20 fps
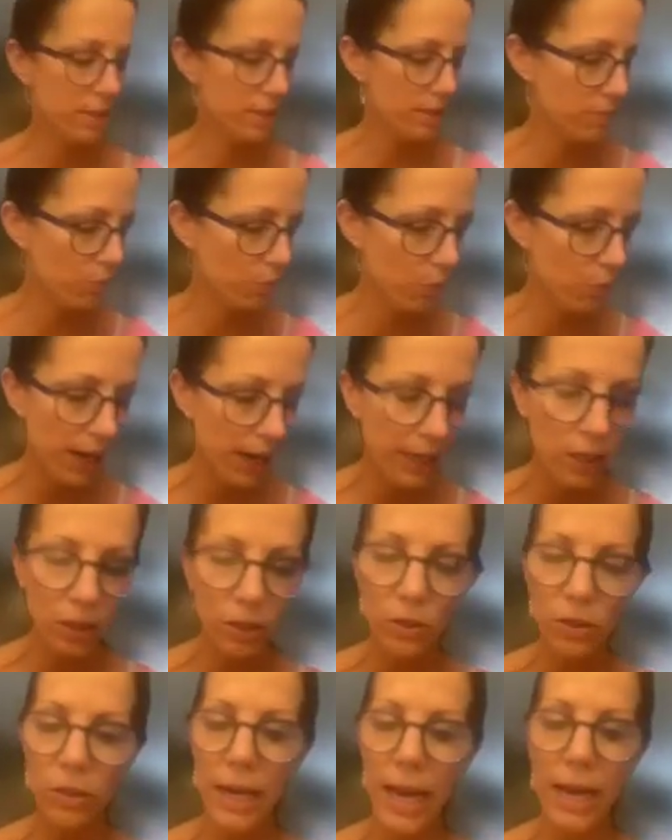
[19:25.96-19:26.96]

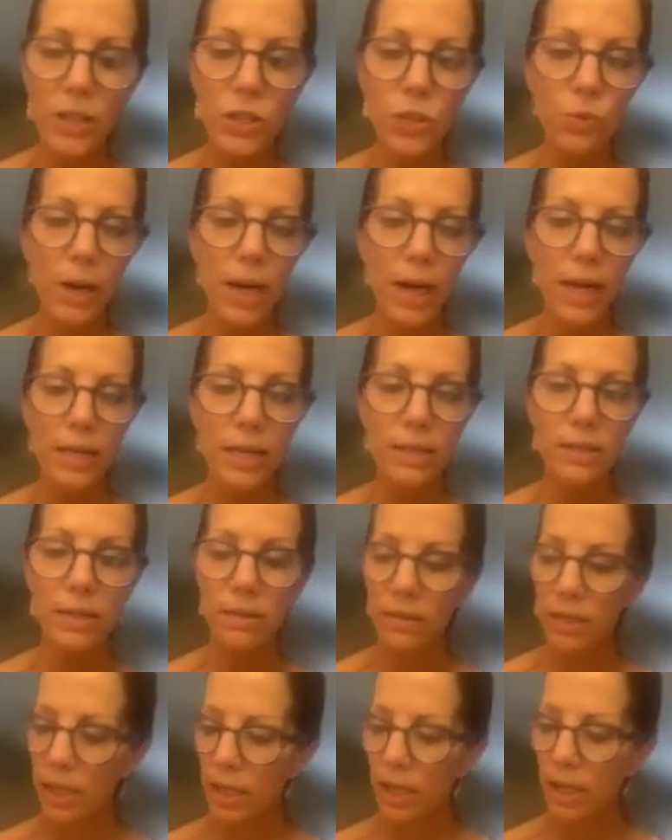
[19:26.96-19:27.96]
regular x-rays
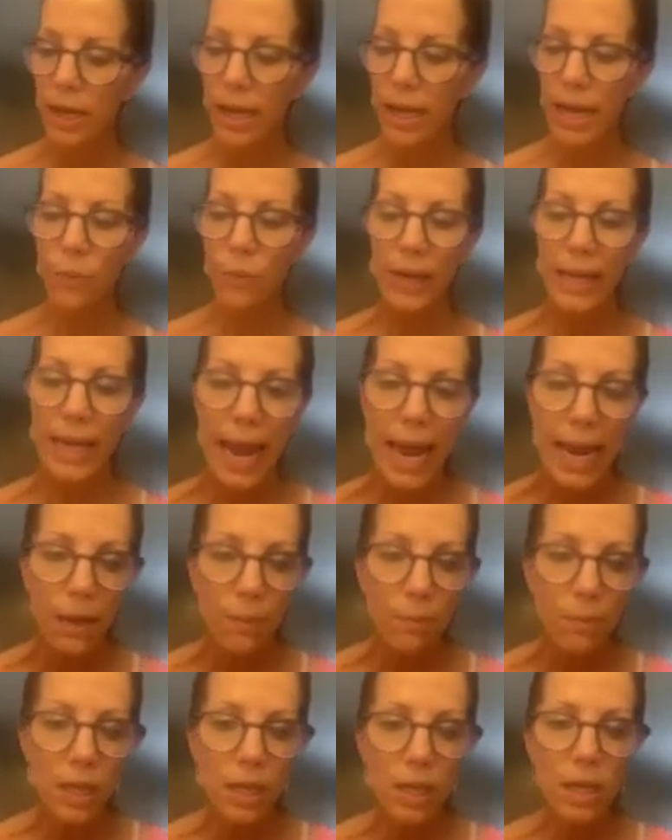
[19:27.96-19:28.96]
and we
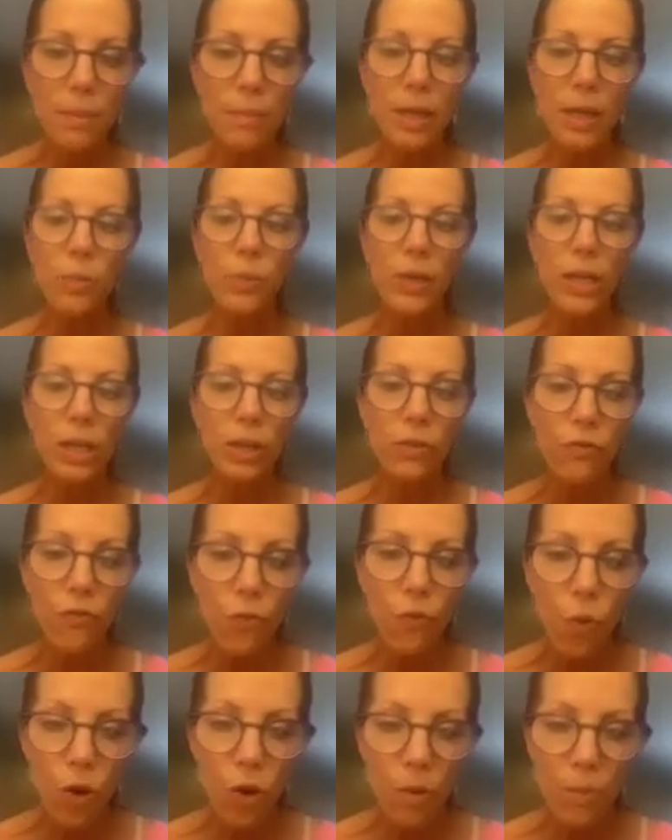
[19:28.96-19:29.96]
aim them and we
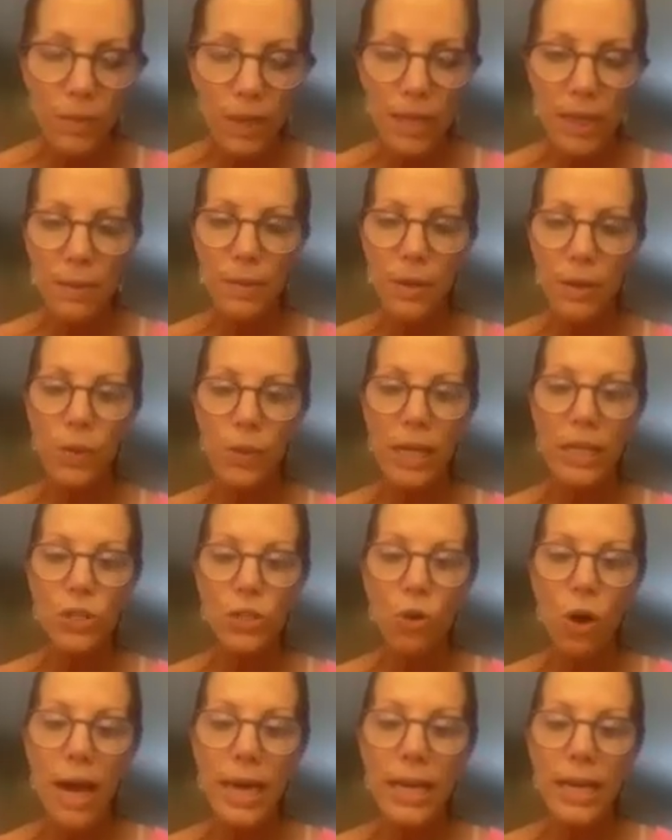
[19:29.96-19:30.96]
conform them and we
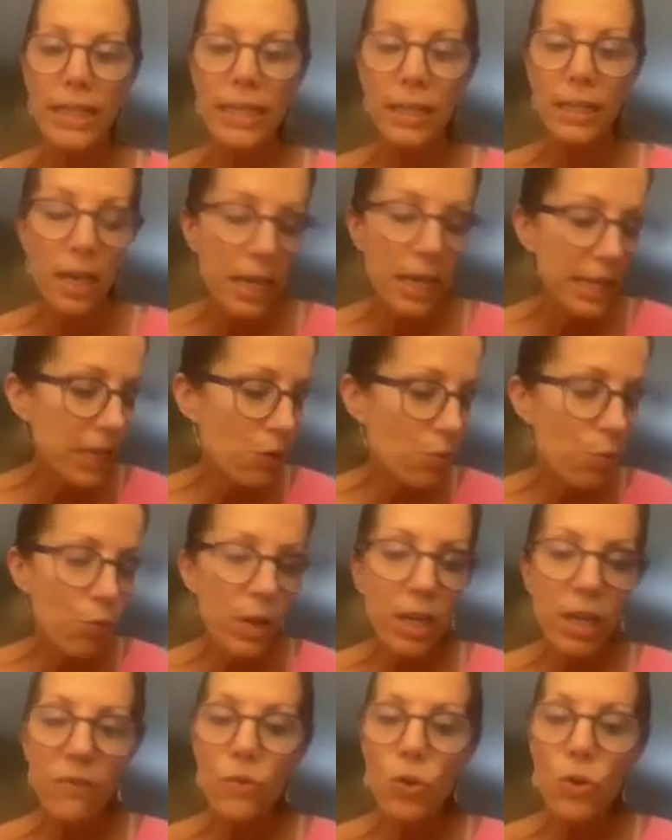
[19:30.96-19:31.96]
try to get rid
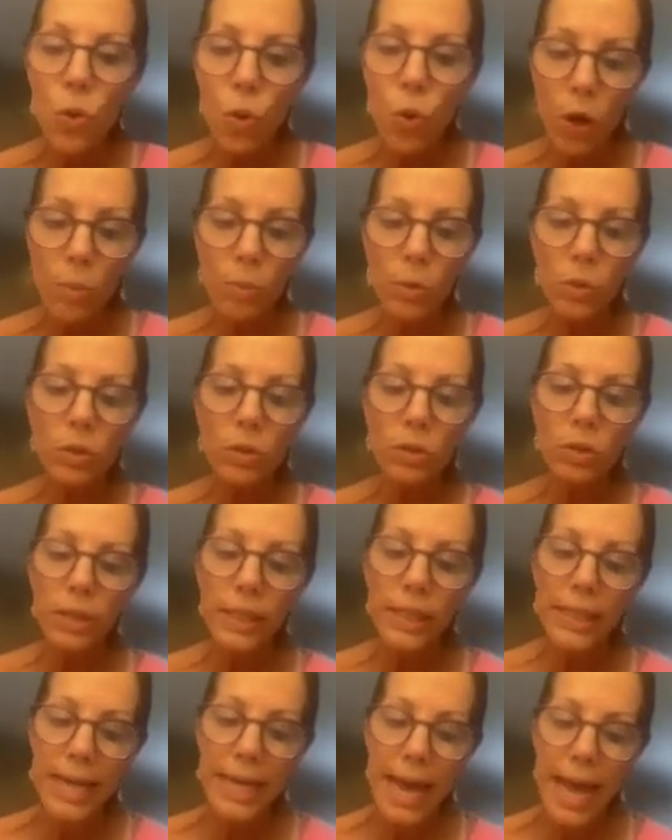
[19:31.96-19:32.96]
of normal
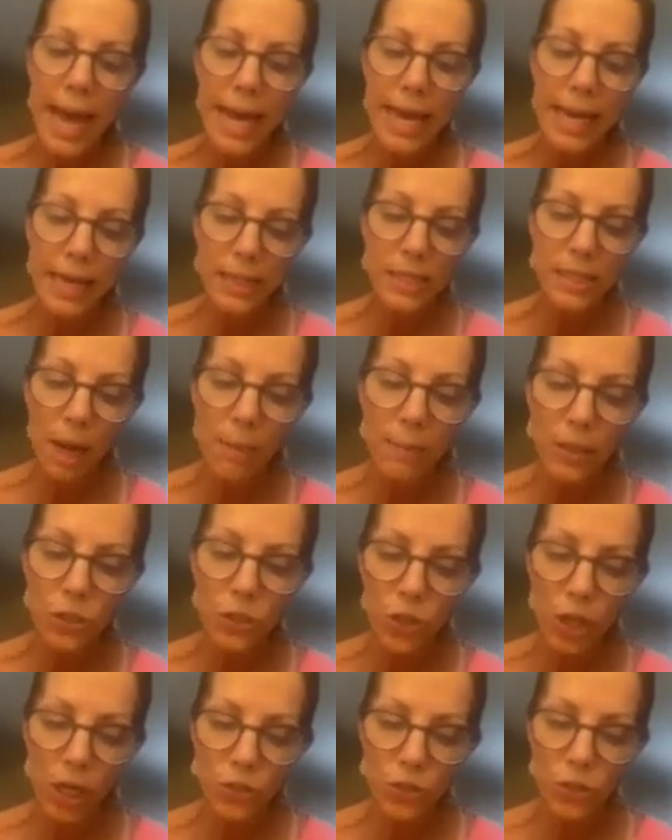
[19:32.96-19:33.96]
anatomic
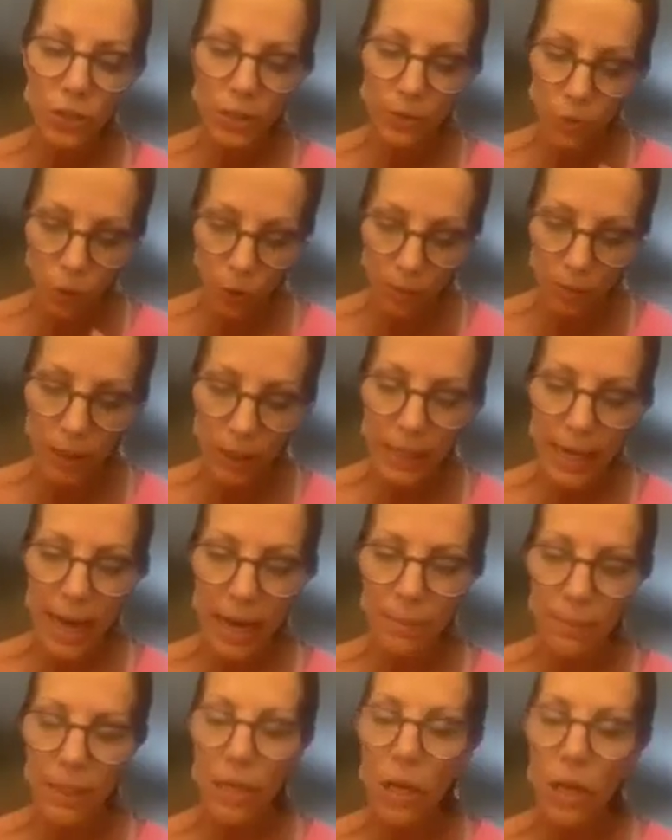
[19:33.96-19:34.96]
structures, normal
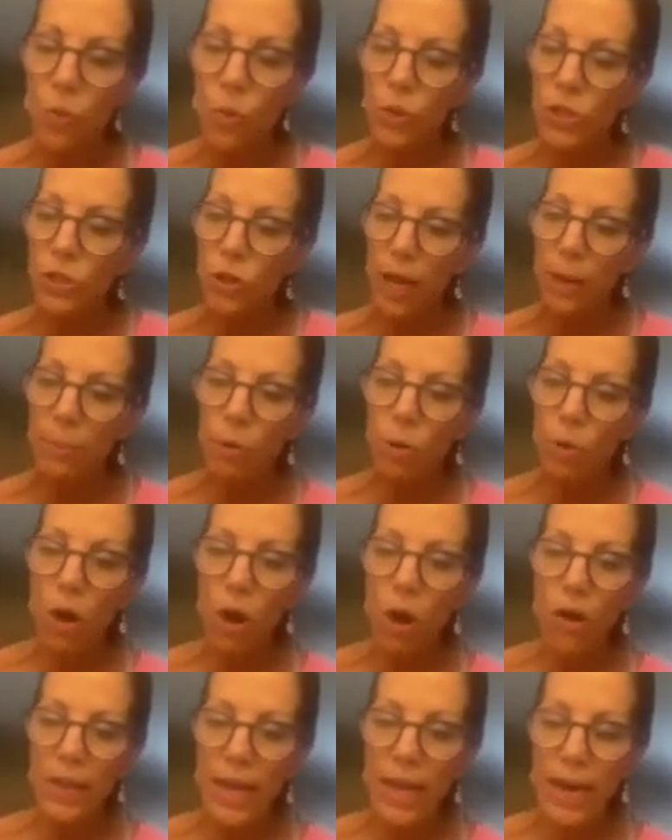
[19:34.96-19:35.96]
anatomy. We try to pull
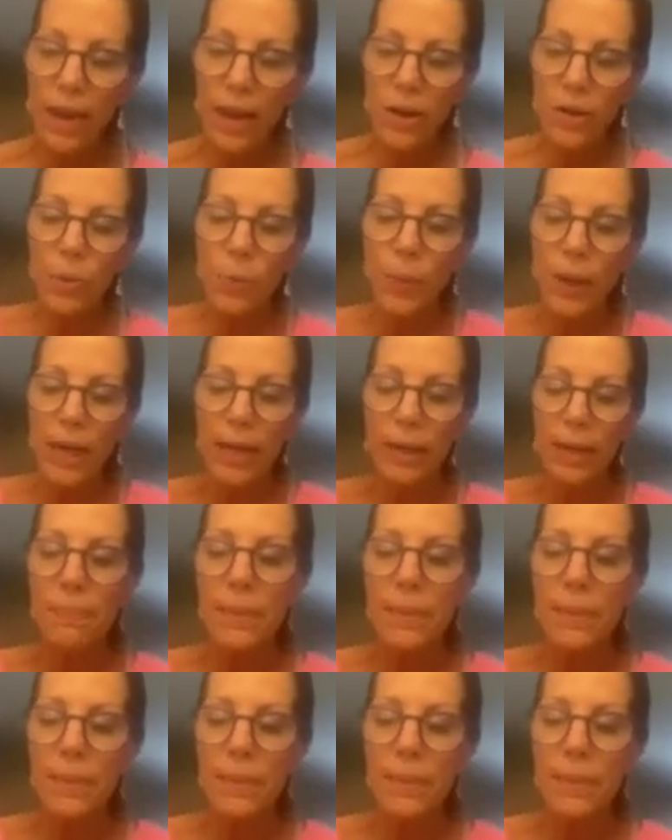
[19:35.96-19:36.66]
all that out of the way.